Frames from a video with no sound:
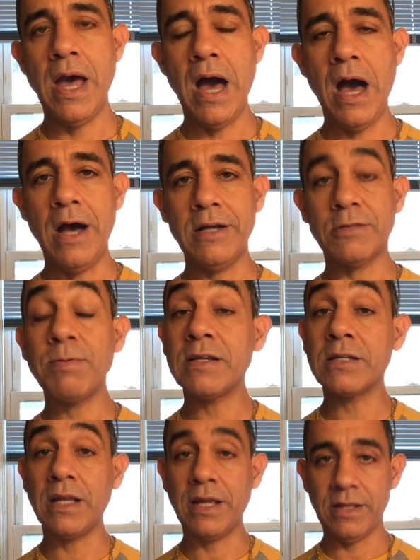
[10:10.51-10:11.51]

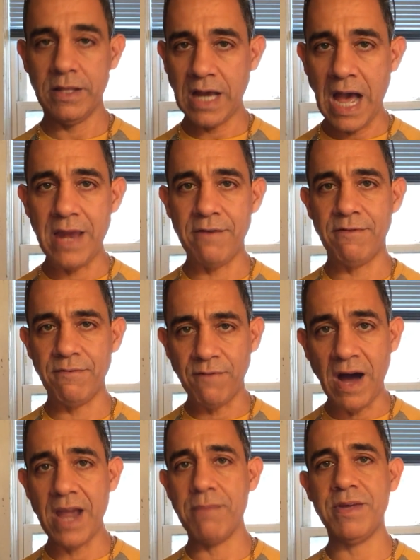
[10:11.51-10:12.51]
especially in the kind of
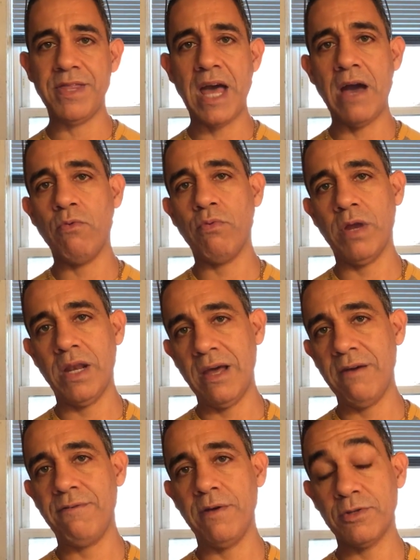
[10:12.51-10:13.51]
environment that we
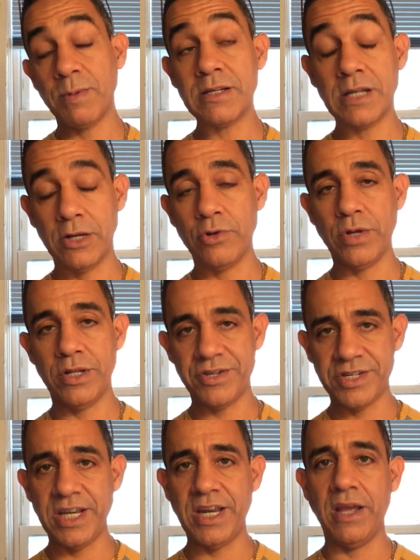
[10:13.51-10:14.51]
live, especially in the
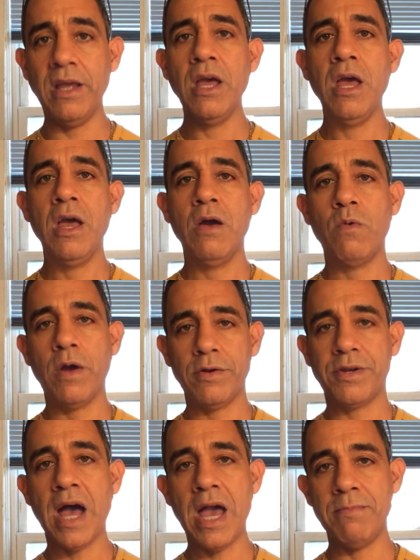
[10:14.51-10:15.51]
city, where
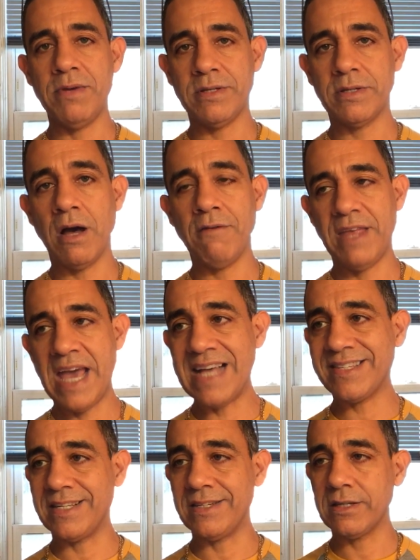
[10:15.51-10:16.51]
time is of the
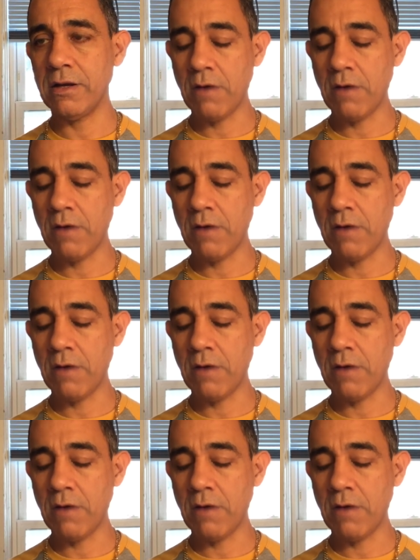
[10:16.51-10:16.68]
essence.